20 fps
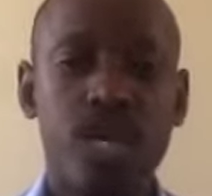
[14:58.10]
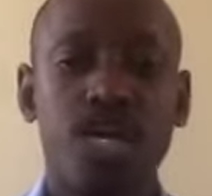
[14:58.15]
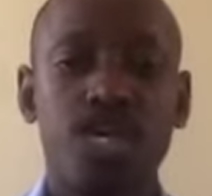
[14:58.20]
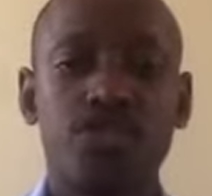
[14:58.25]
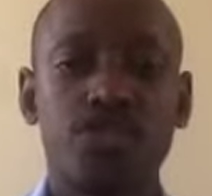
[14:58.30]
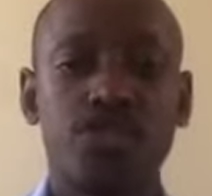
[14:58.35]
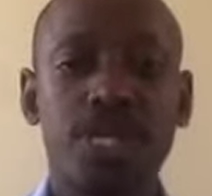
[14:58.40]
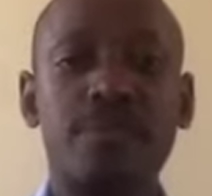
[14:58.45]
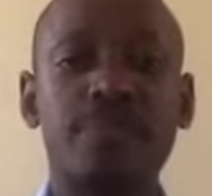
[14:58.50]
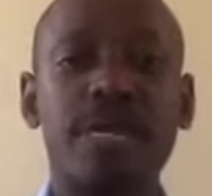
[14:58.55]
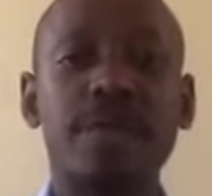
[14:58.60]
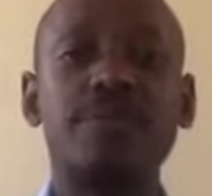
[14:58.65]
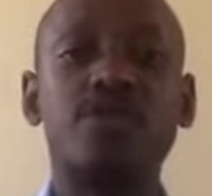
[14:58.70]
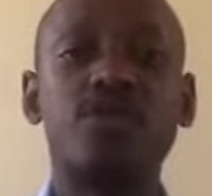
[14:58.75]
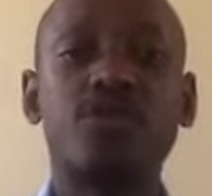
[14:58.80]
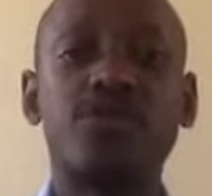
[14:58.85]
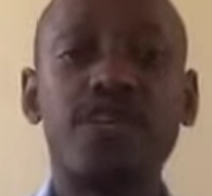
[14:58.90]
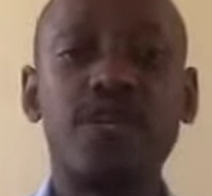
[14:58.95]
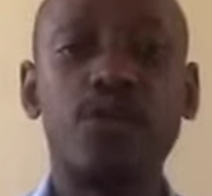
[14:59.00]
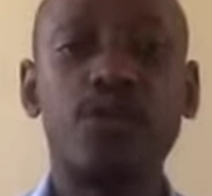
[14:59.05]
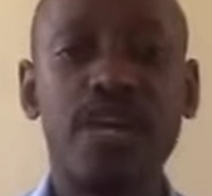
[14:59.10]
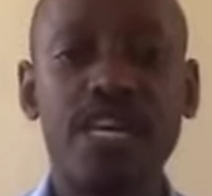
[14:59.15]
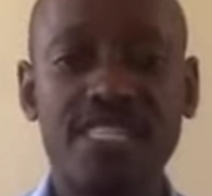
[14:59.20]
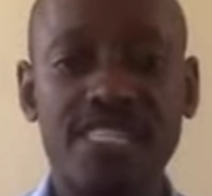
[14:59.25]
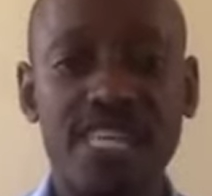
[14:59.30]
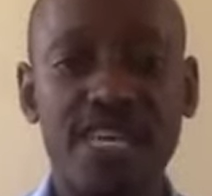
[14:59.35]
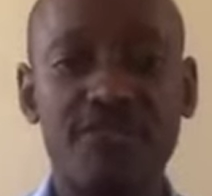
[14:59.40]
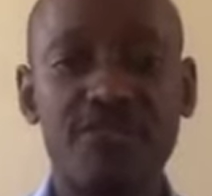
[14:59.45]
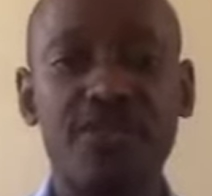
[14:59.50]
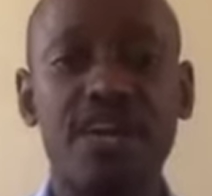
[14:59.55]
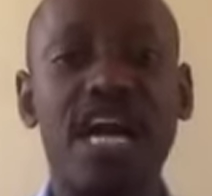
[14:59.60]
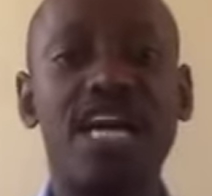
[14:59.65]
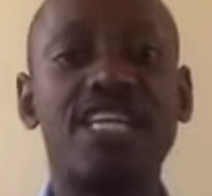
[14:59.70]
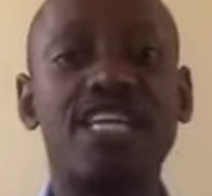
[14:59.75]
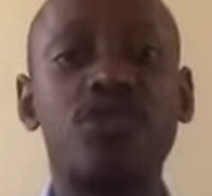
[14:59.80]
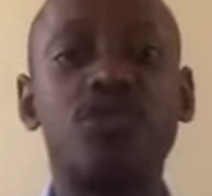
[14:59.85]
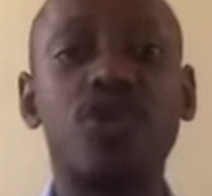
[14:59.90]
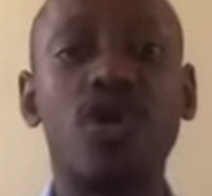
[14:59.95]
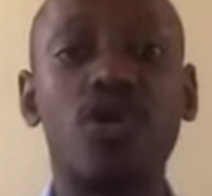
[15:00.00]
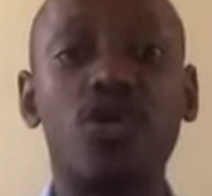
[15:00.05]
So sometimes we think we are saving and
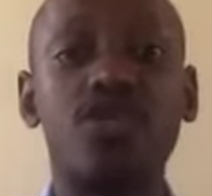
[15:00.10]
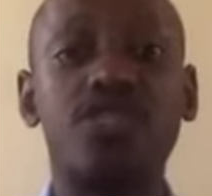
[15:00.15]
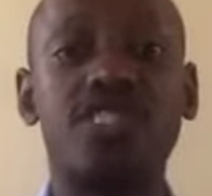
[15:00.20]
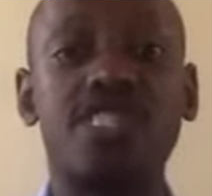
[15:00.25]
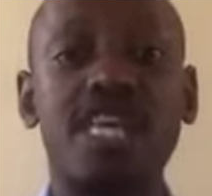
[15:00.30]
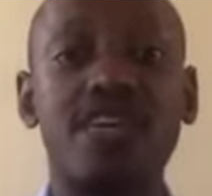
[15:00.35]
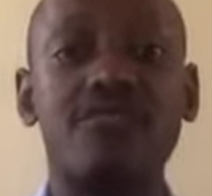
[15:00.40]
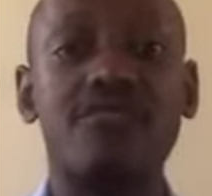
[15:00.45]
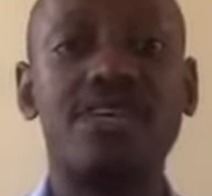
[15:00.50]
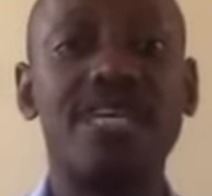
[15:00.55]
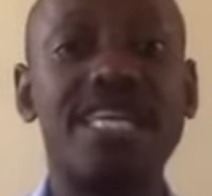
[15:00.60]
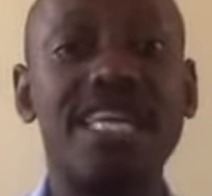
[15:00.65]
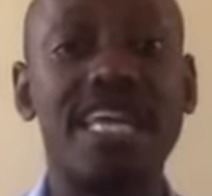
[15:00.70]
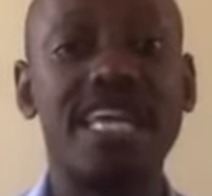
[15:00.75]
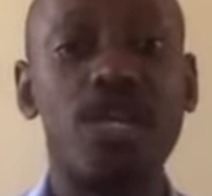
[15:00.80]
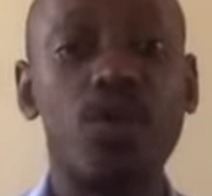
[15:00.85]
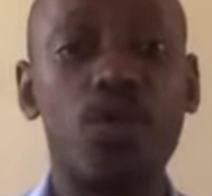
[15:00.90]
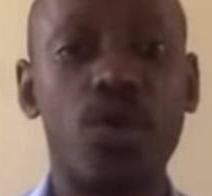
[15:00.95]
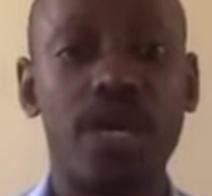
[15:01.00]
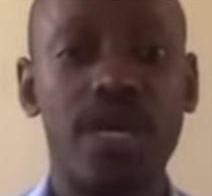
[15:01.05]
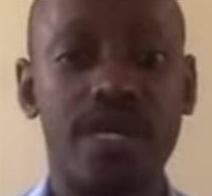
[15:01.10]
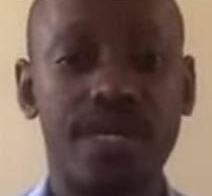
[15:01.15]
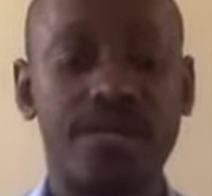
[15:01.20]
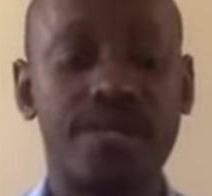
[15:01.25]
yet we are not saving in any way.